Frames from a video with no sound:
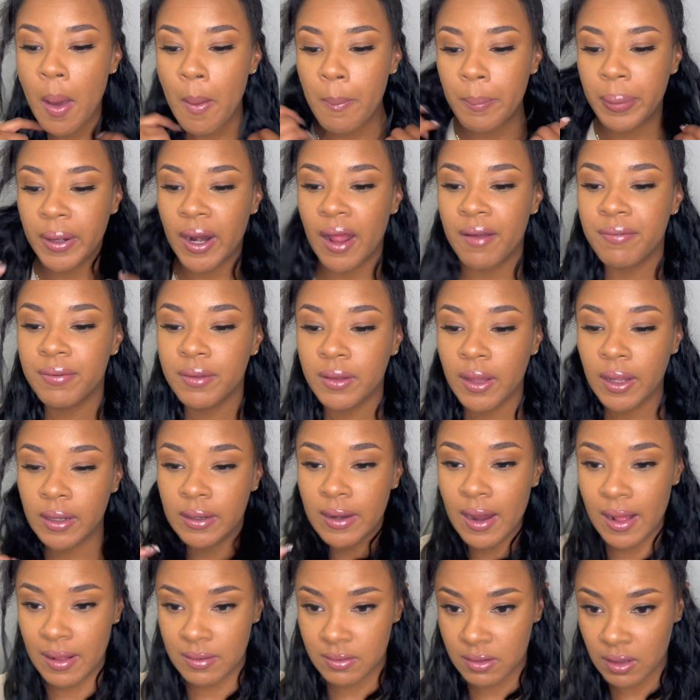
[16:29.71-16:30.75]
But I feel like
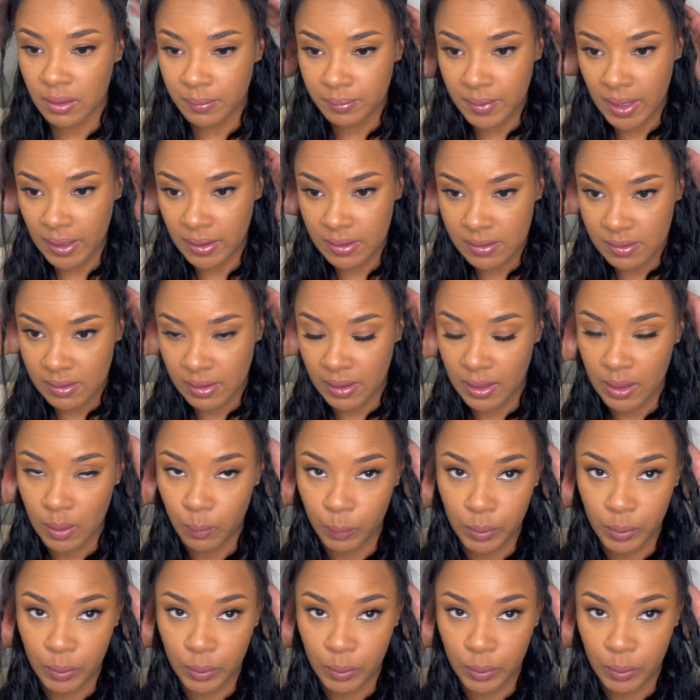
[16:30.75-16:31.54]
9 times out of 10,